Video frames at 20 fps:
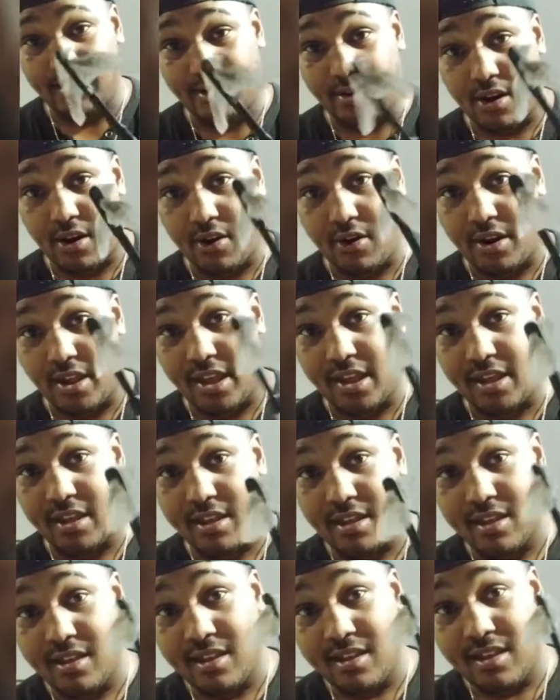dirty
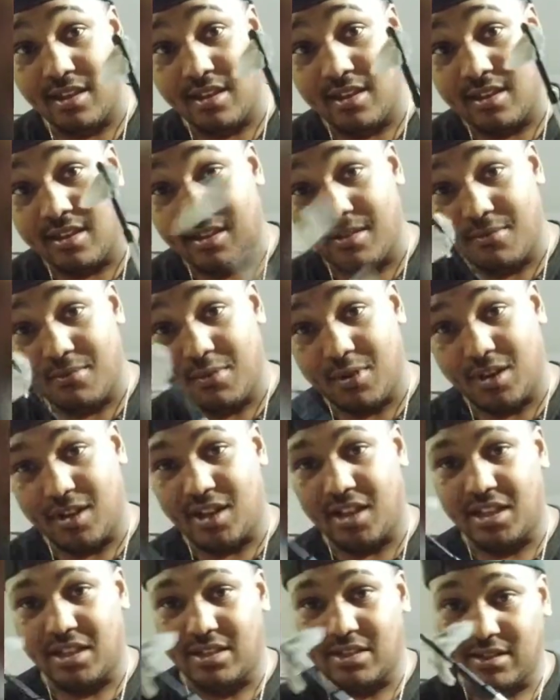
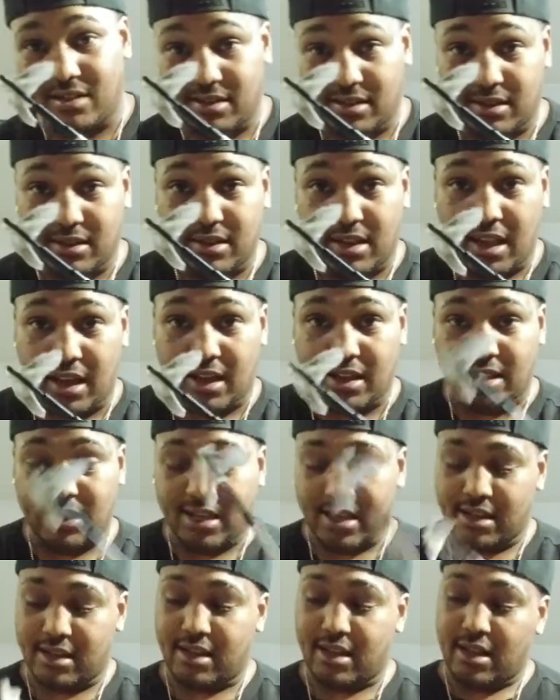because, like I
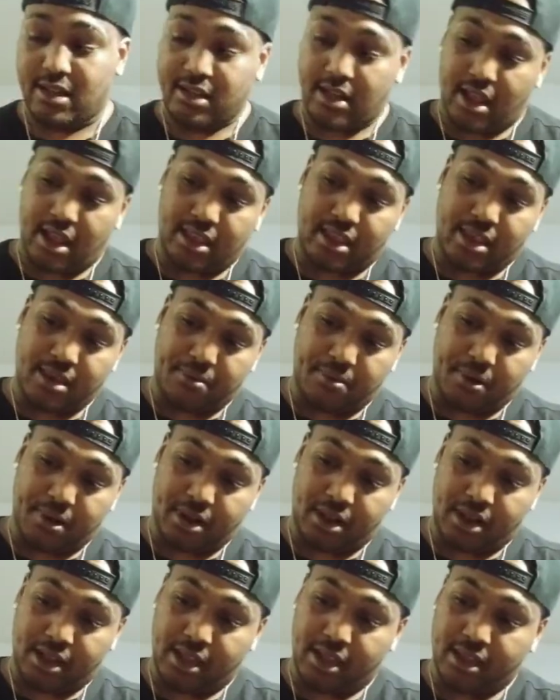said, I keep it
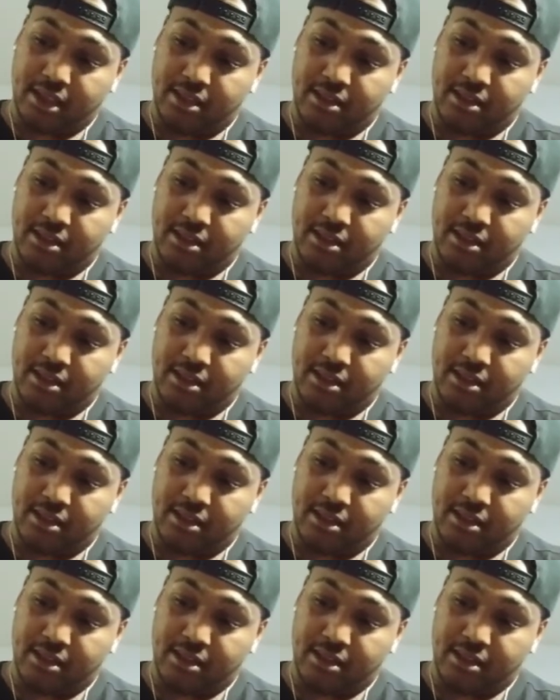clean.